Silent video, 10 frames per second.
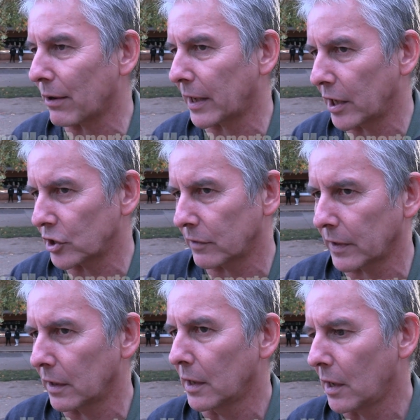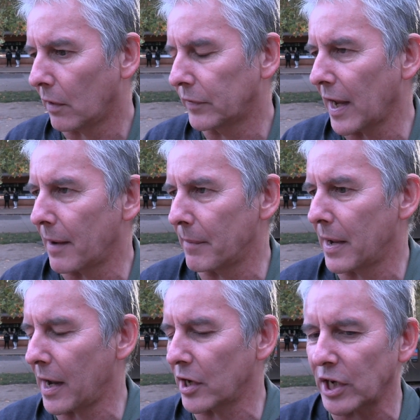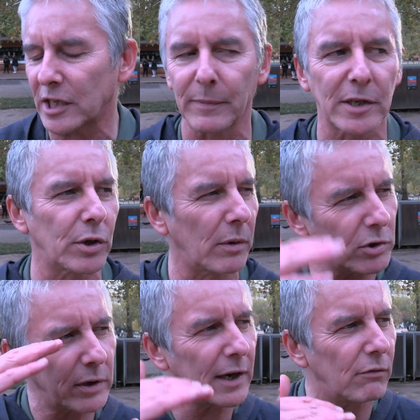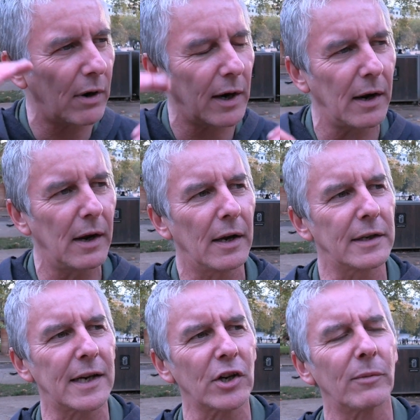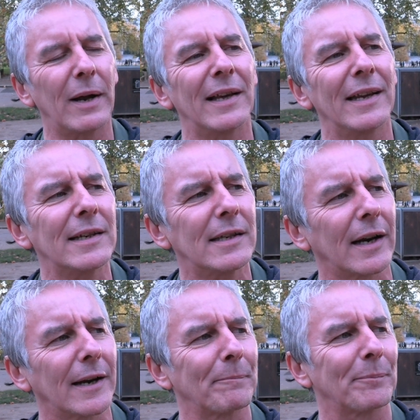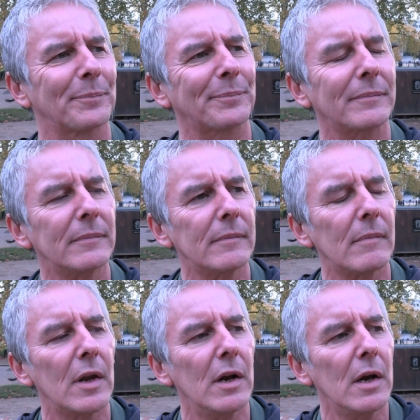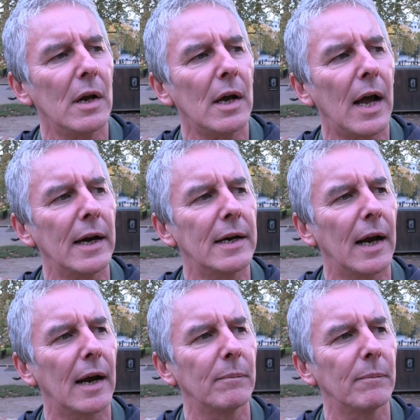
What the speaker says: calculations of the adjustments to. I was looking at a discussion about that yesterday, and